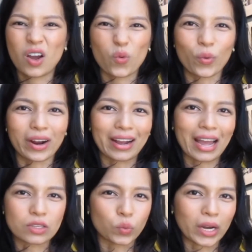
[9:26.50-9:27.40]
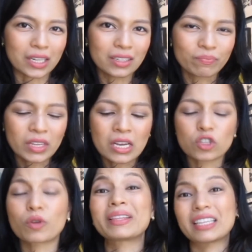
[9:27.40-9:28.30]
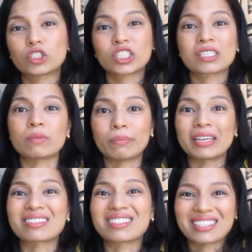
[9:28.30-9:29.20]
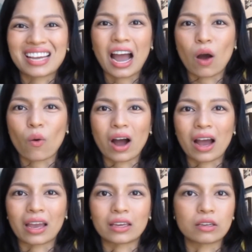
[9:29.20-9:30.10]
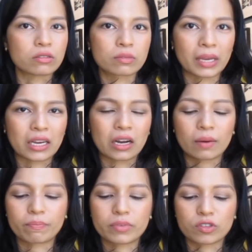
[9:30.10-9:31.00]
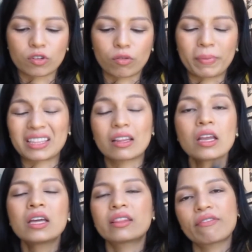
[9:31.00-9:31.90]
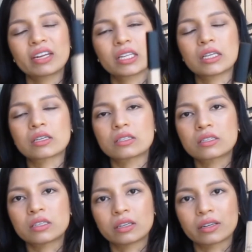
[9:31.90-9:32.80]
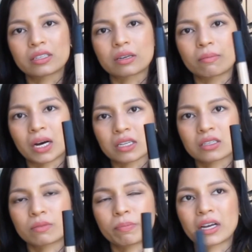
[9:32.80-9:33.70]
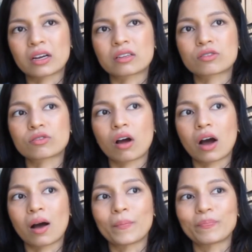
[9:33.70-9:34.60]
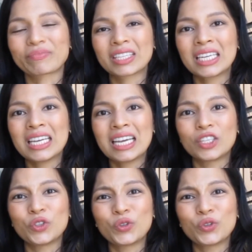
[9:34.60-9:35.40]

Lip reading: work as well. So, but that's just me, because that's how I use makeup. So, but definitely concealer is a must, because you